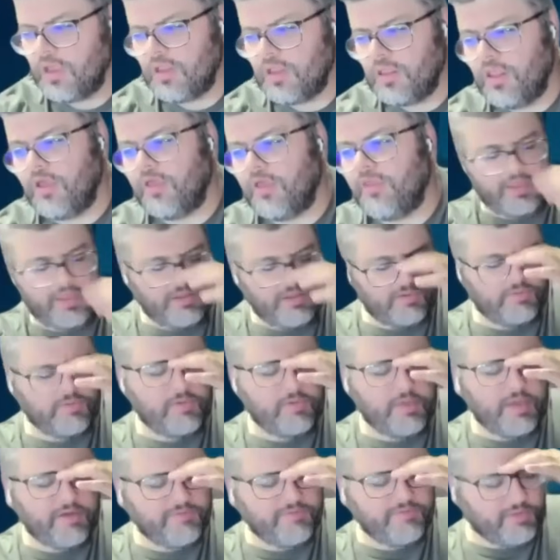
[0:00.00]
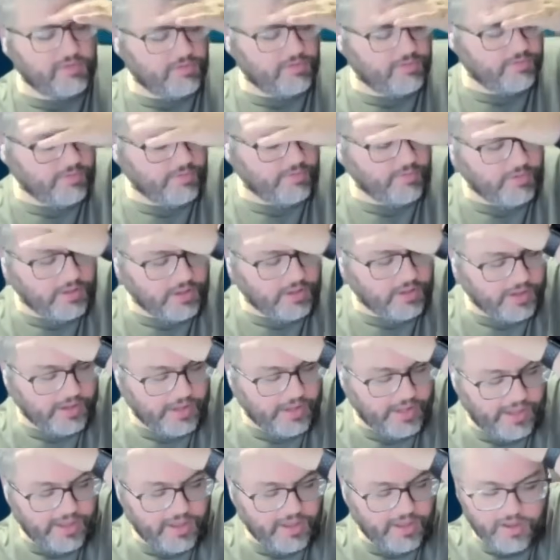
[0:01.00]
No, that is definitely true.
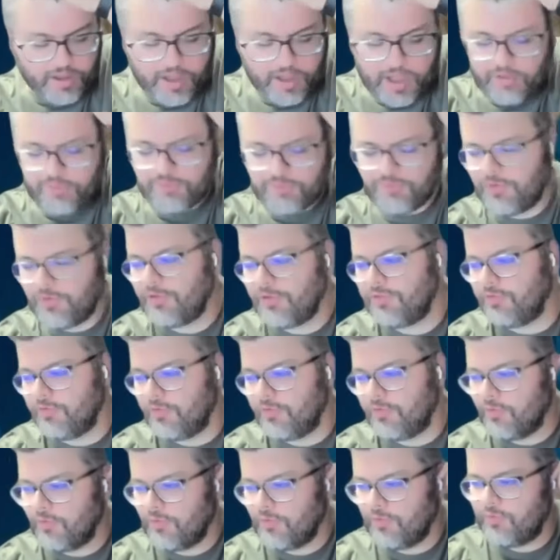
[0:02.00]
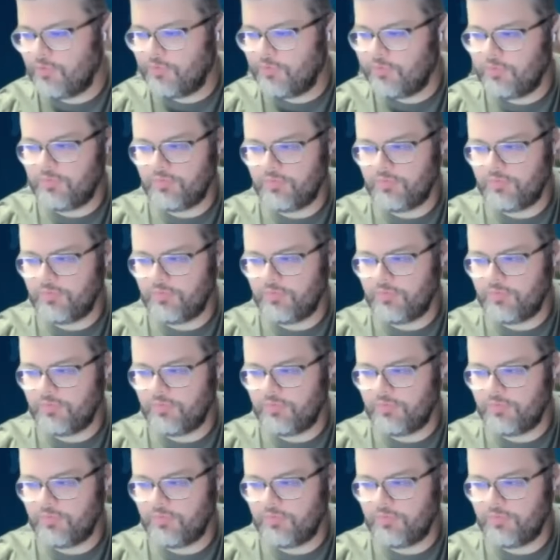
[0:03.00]
Like I'll read through